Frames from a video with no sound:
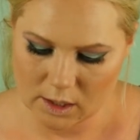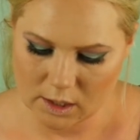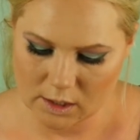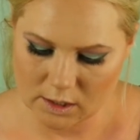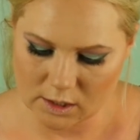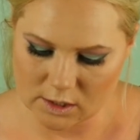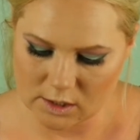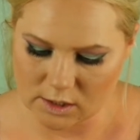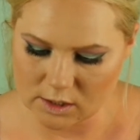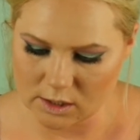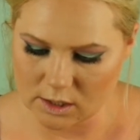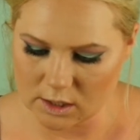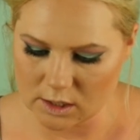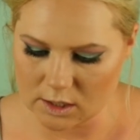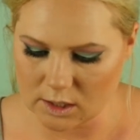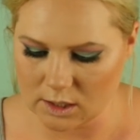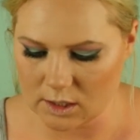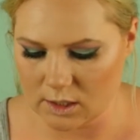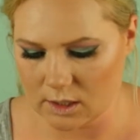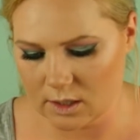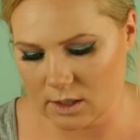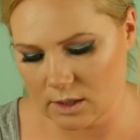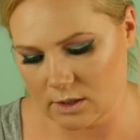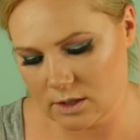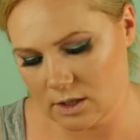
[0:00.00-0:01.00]
This
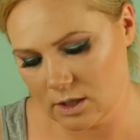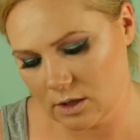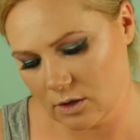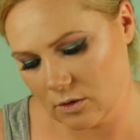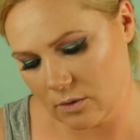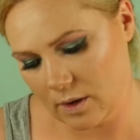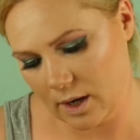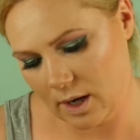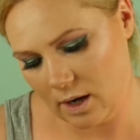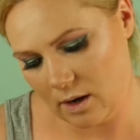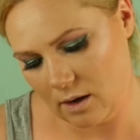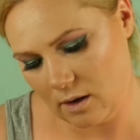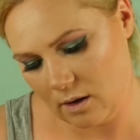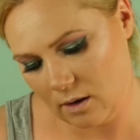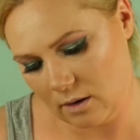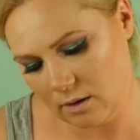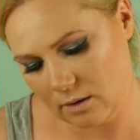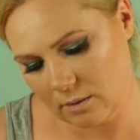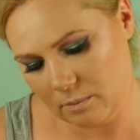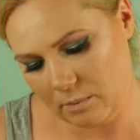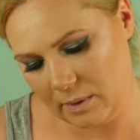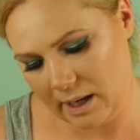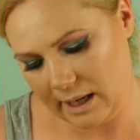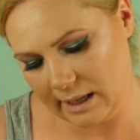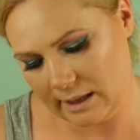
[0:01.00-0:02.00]
is
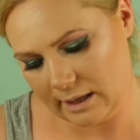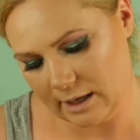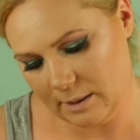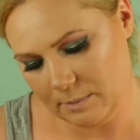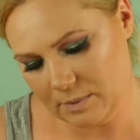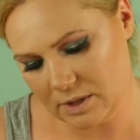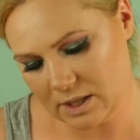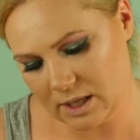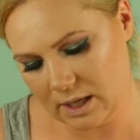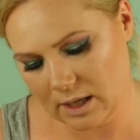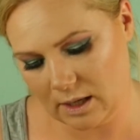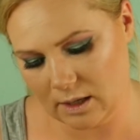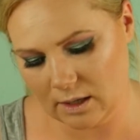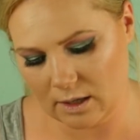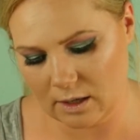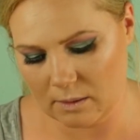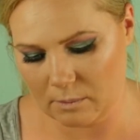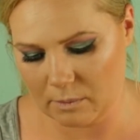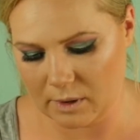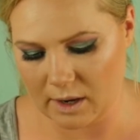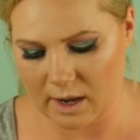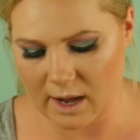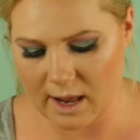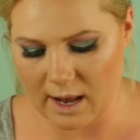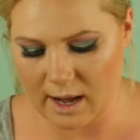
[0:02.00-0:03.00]
Crayon Matte Lipstick
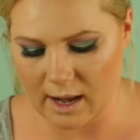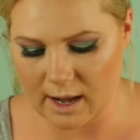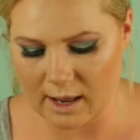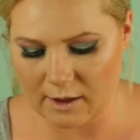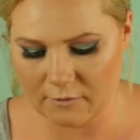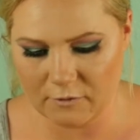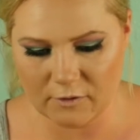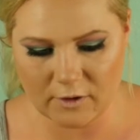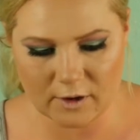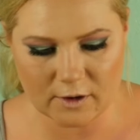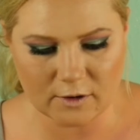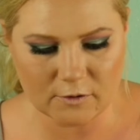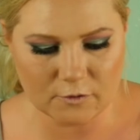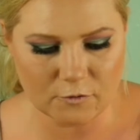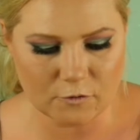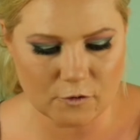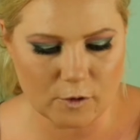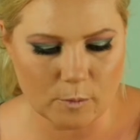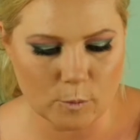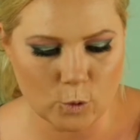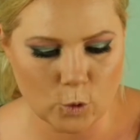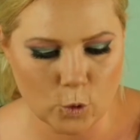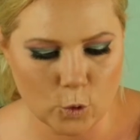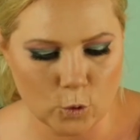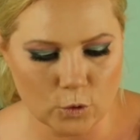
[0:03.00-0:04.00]
number 11
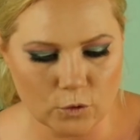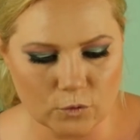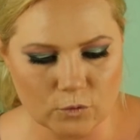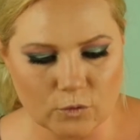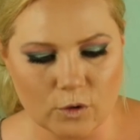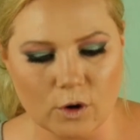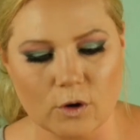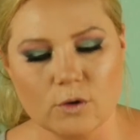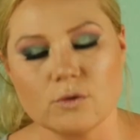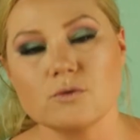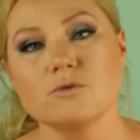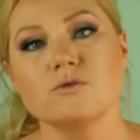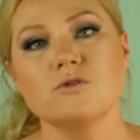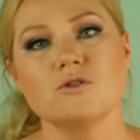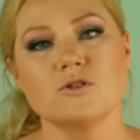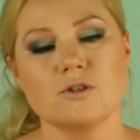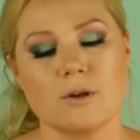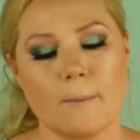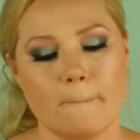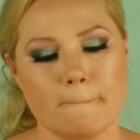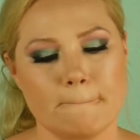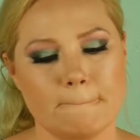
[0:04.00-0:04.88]
from Golden Rose.